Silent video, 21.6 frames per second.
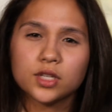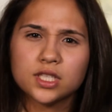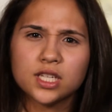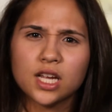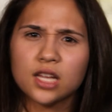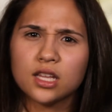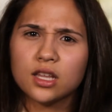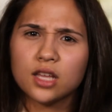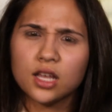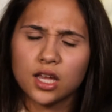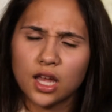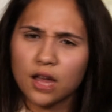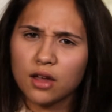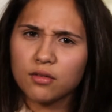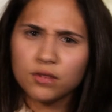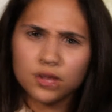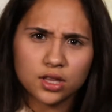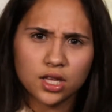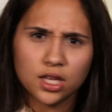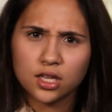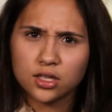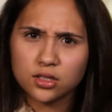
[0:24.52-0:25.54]
pretend like
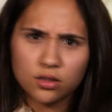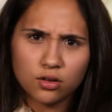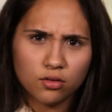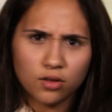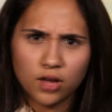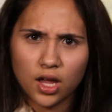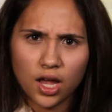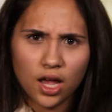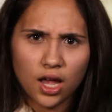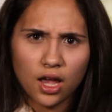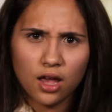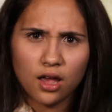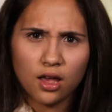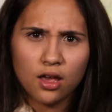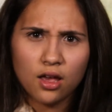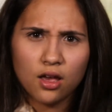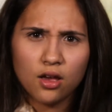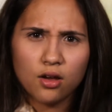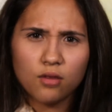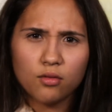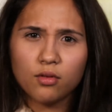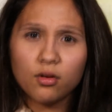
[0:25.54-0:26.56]
everything's okay,
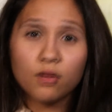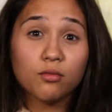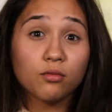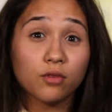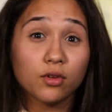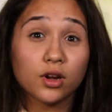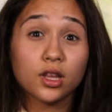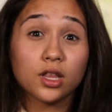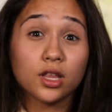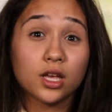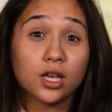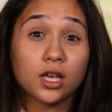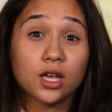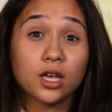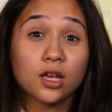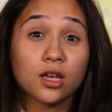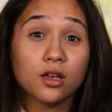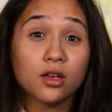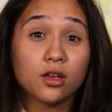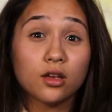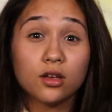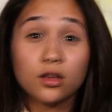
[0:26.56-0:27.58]
when really
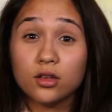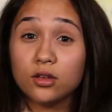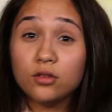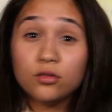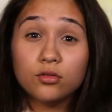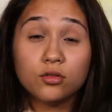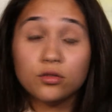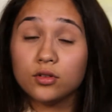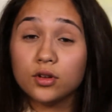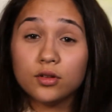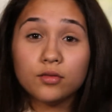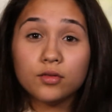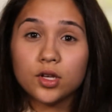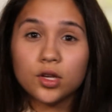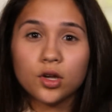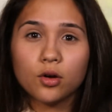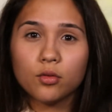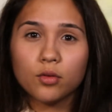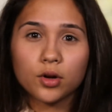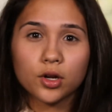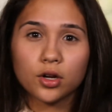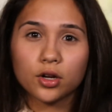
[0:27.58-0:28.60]
you don't even
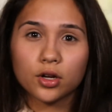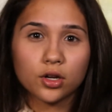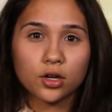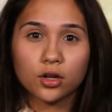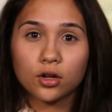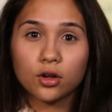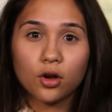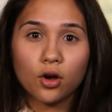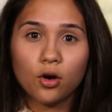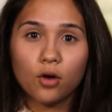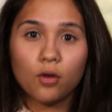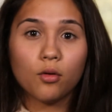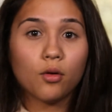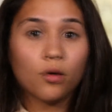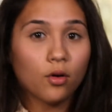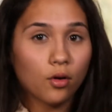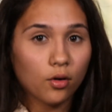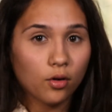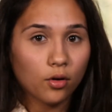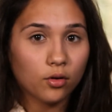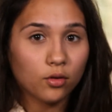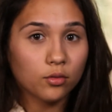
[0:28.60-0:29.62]
know where you're gonna go
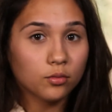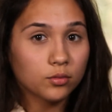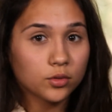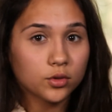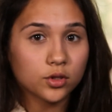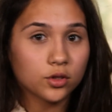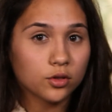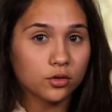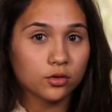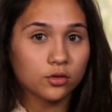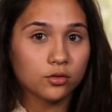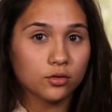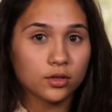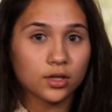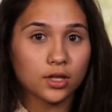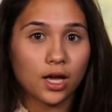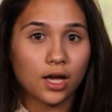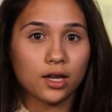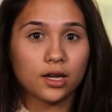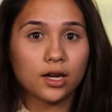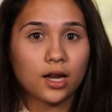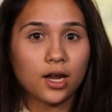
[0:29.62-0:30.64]
home to
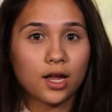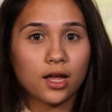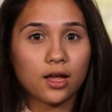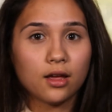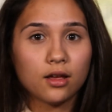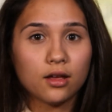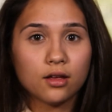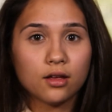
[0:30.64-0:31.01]
that night.